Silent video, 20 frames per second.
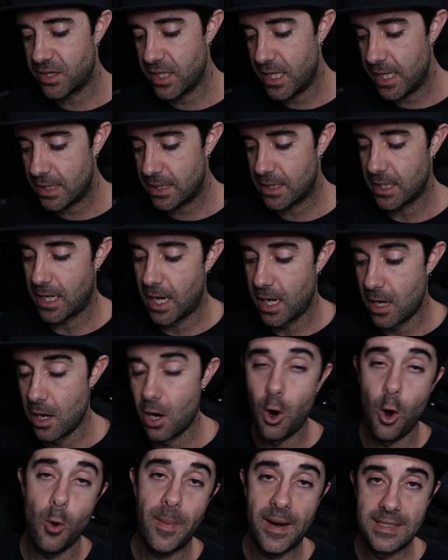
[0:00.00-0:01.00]
think. I
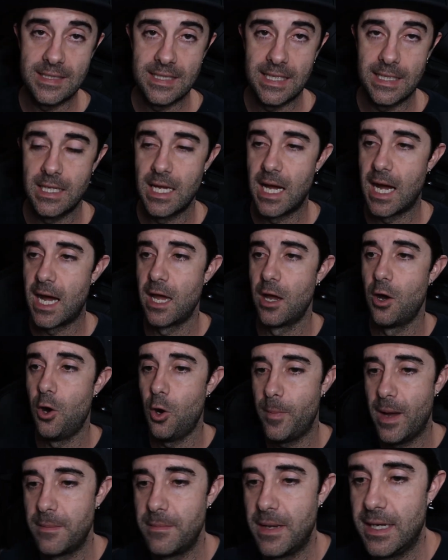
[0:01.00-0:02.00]
hope I did. I
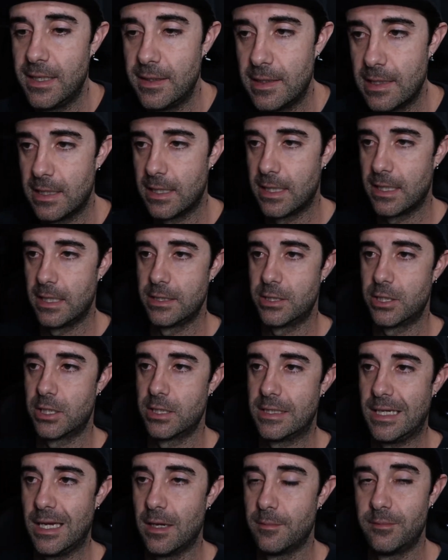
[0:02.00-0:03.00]
hope I made your
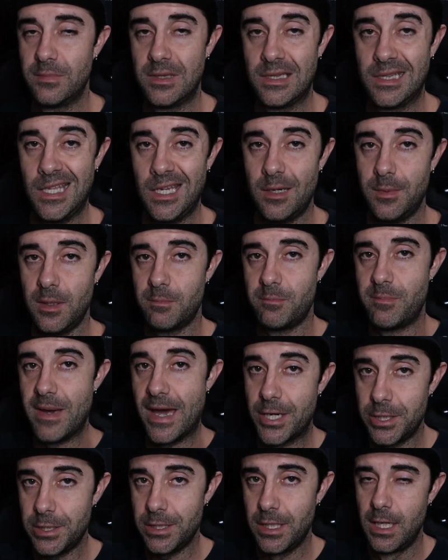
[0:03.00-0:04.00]
day a little bit
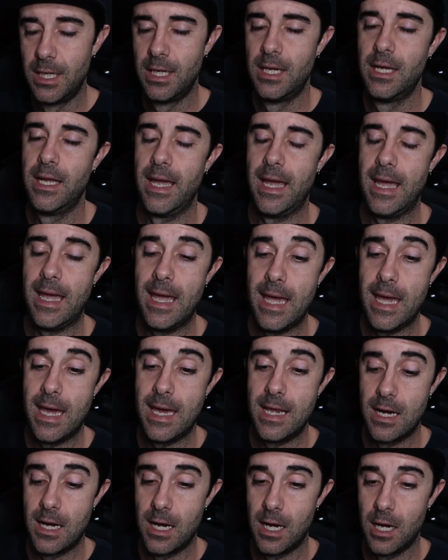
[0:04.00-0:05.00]
better.
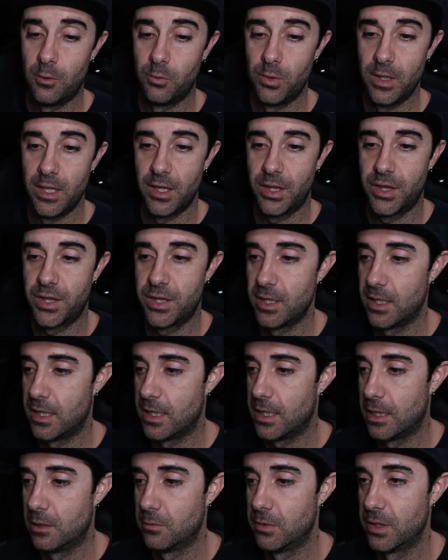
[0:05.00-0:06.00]
And with
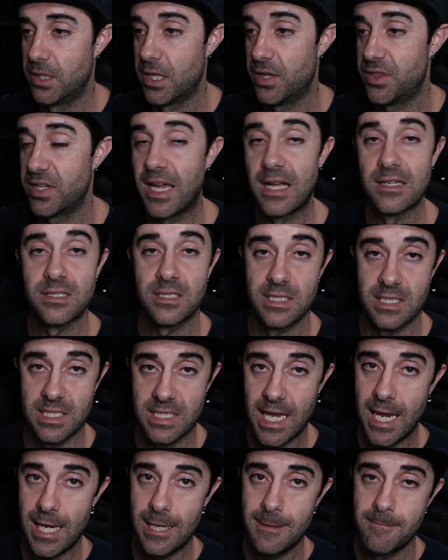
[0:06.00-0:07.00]
nothing else to
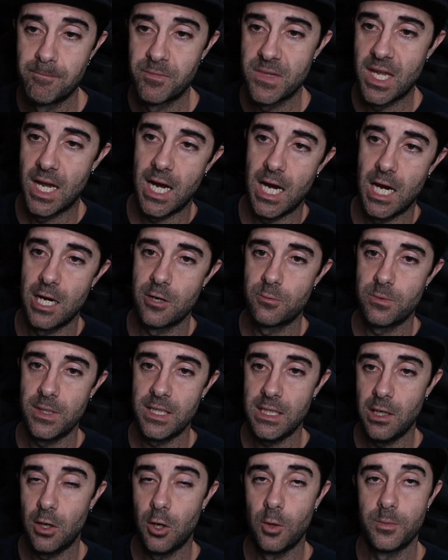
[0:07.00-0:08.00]
say, I
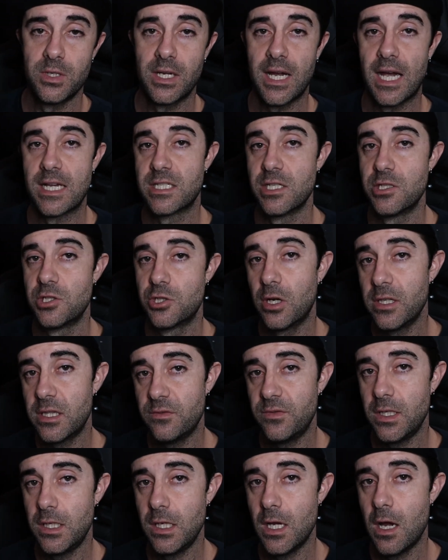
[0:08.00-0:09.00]
really hope you guys enjoyed
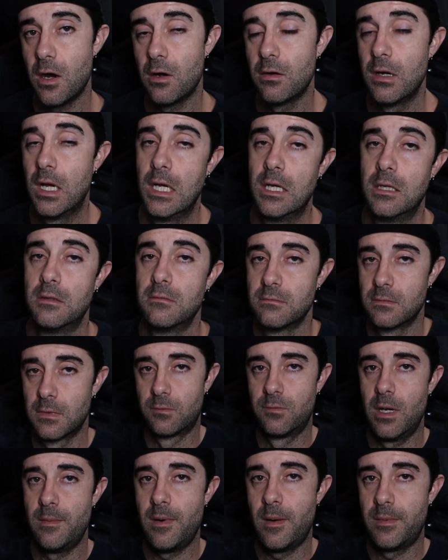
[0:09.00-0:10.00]
the video.
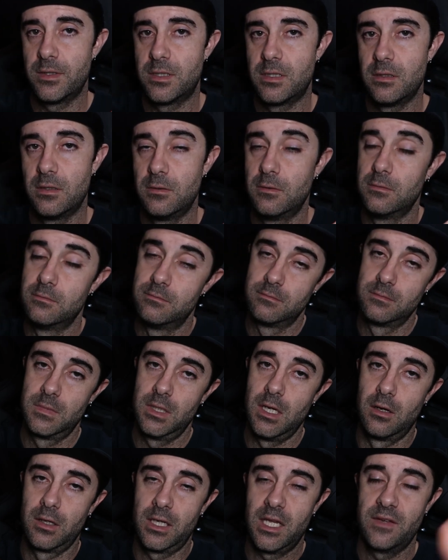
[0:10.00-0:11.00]
Remember to,
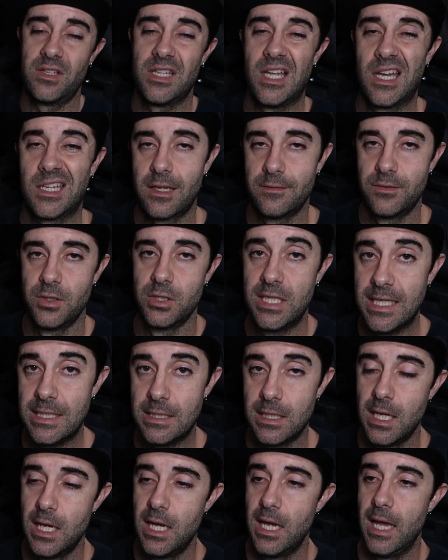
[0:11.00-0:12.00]
give a like if you
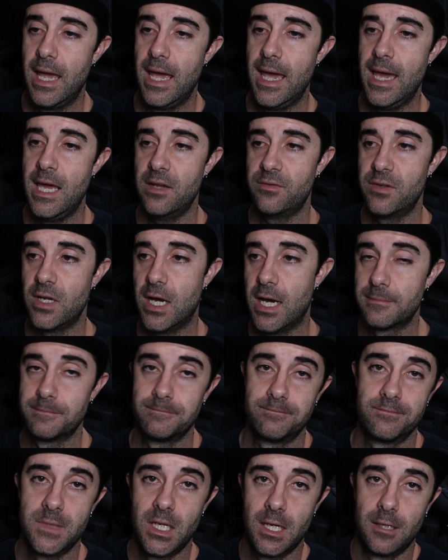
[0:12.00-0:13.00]
did. And if
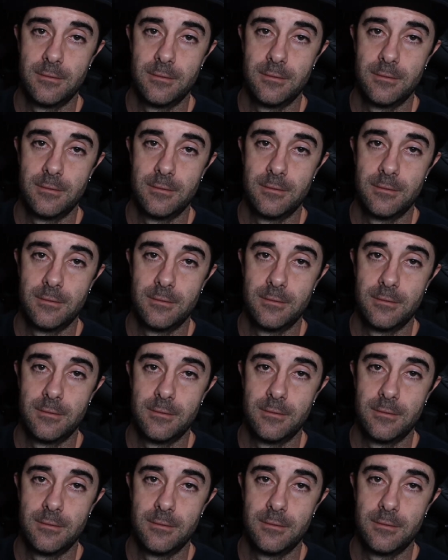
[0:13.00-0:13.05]
not,